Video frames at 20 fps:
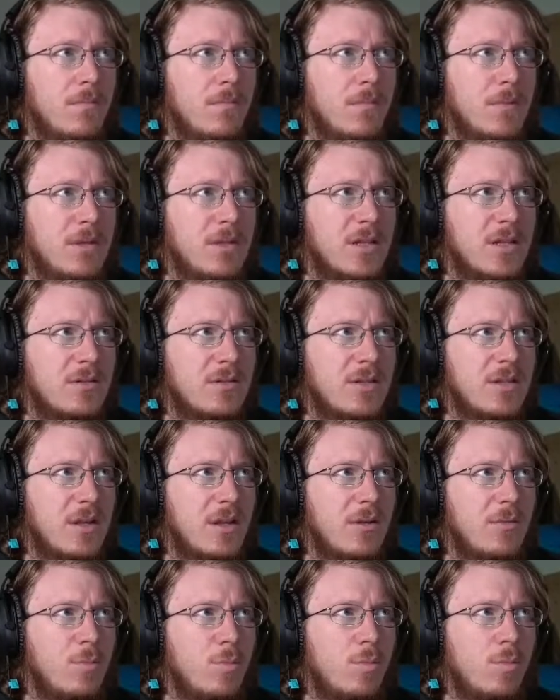Is that
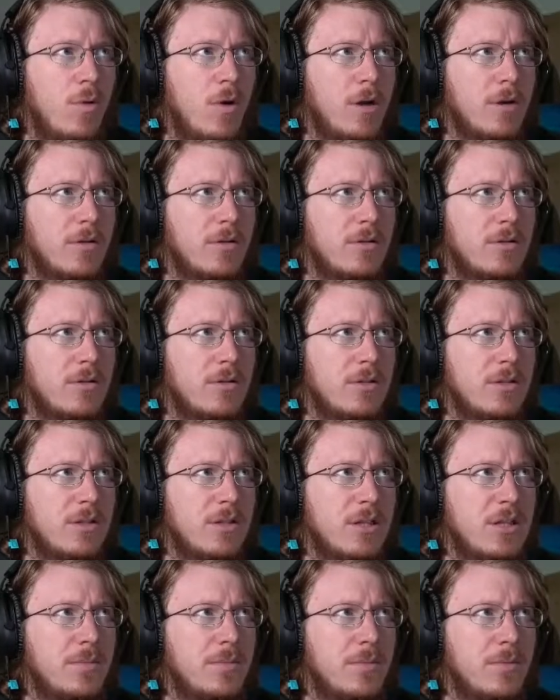outside
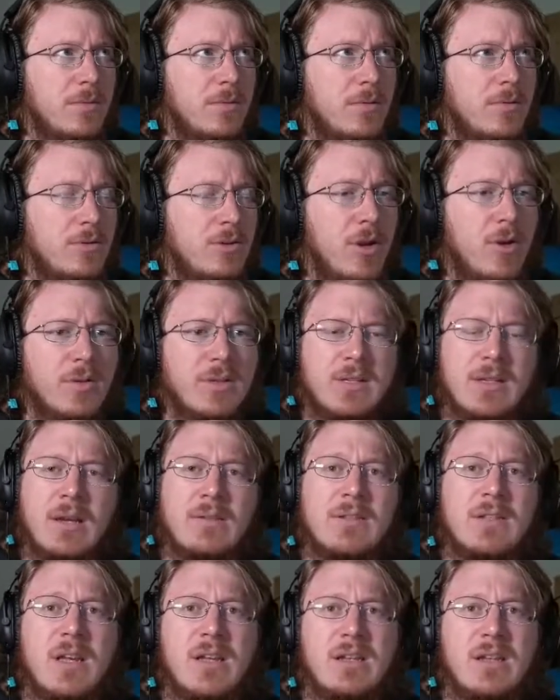Waterdeep? No, it's
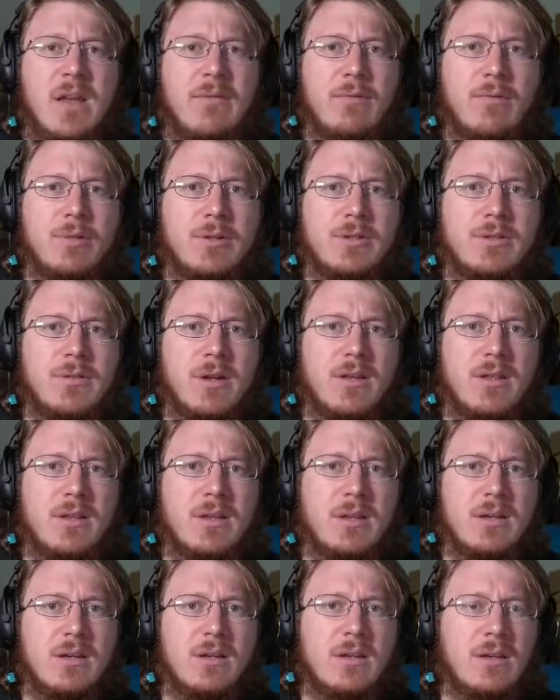outside Neverwinter, I
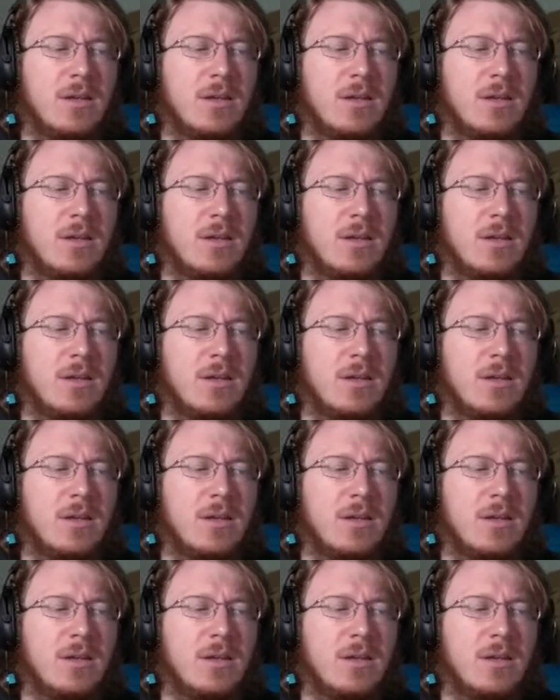think.